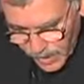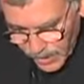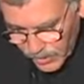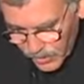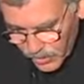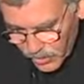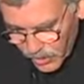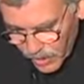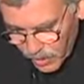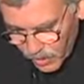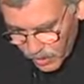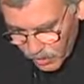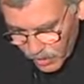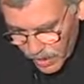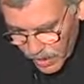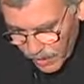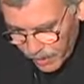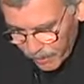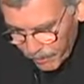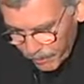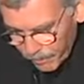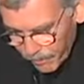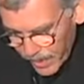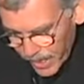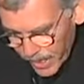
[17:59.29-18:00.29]
So
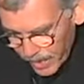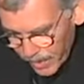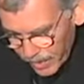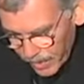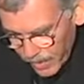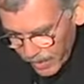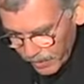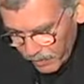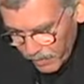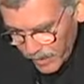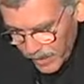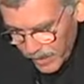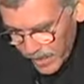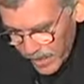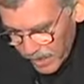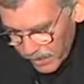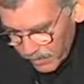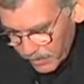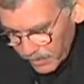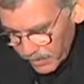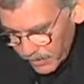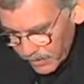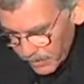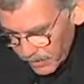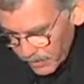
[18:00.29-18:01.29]
I went
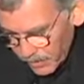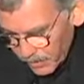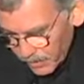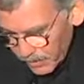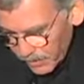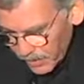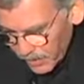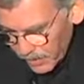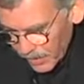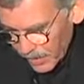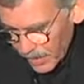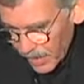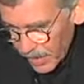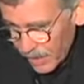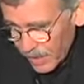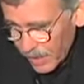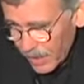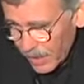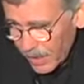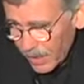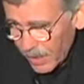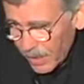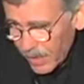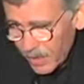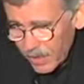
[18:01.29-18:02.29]
out to
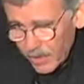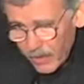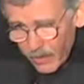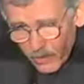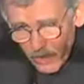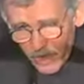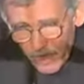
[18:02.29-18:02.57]
the